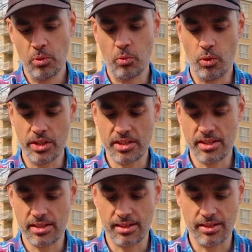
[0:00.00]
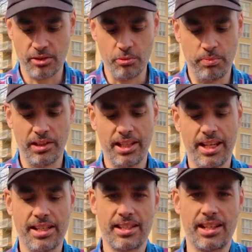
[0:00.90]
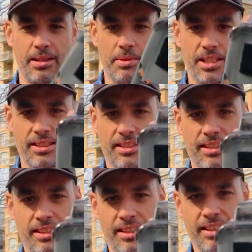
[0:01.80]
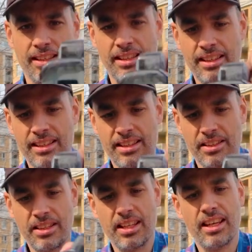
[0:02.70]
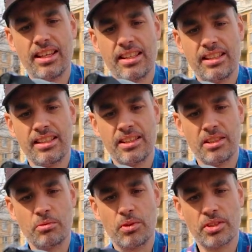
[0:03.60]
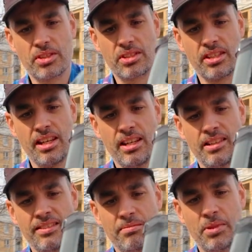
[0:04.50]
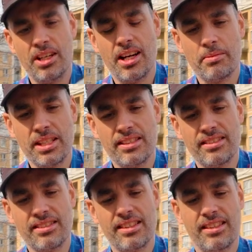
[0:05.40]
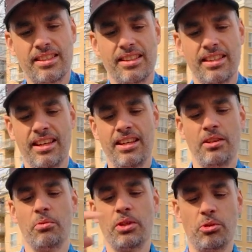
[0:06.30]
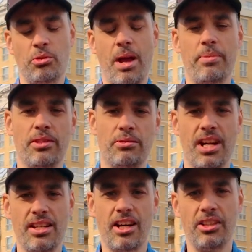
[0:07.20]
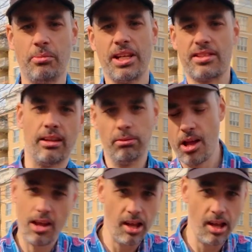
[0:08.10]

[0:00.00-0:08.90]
Once it's into place, I mean, okay, it works. But I mean, when you wrap it around, all the blades are woo!